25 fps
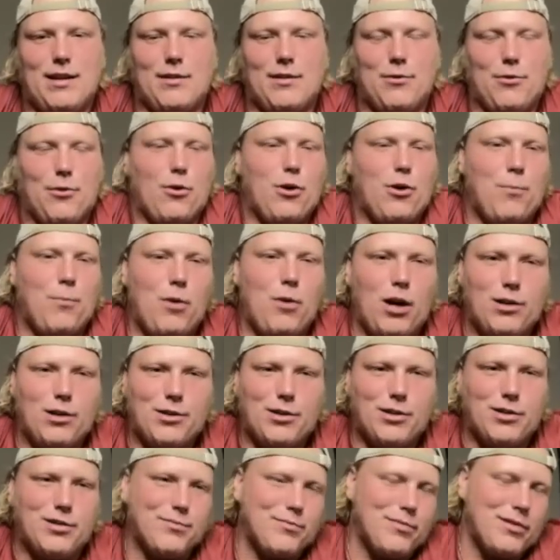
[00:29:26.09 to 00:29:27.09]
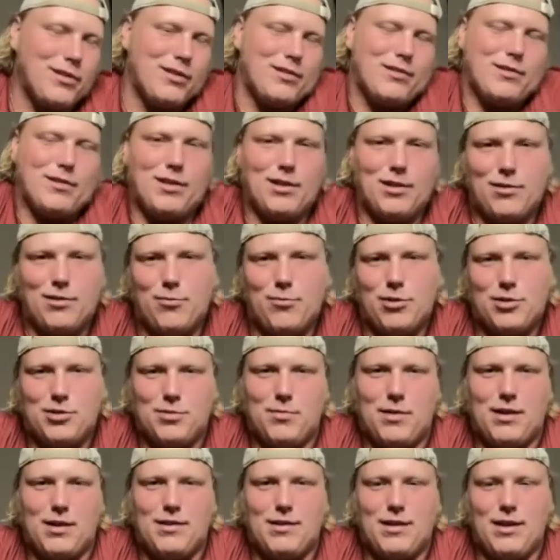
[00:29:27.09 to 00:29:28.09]
I grew up watching them, but, you know, it
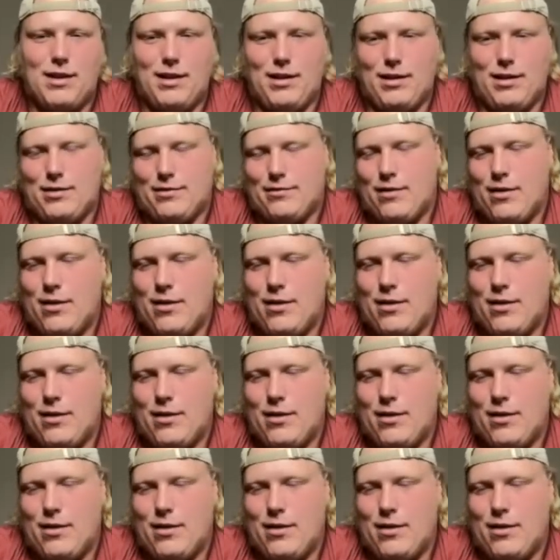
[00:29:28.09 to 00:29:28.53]
wasn't my thing.